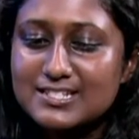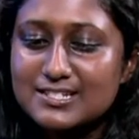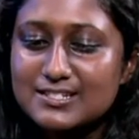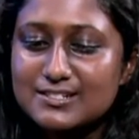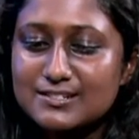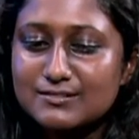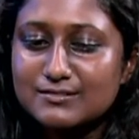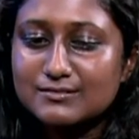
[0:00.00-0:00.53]

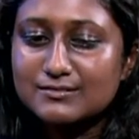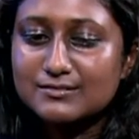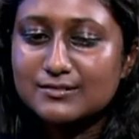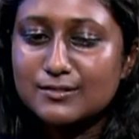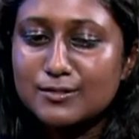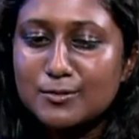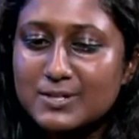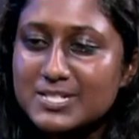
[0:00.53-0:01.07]
has
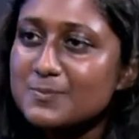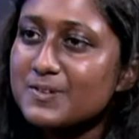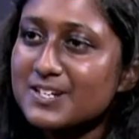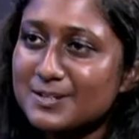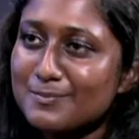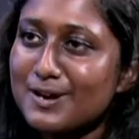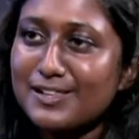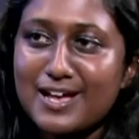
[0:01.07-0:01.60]
always been
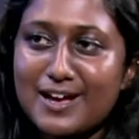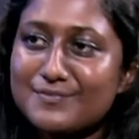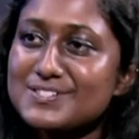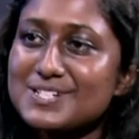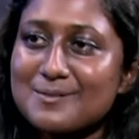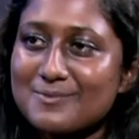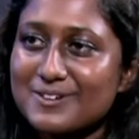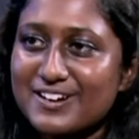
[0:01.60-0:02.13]
in my life
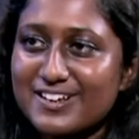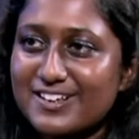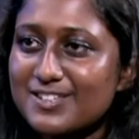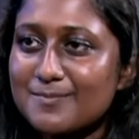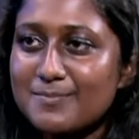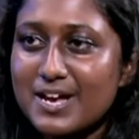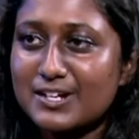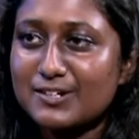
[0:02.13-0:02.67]
somewhere in
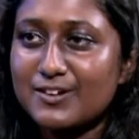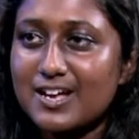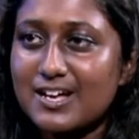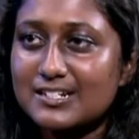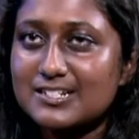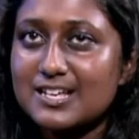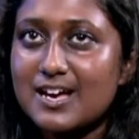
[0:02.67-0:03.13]
the background.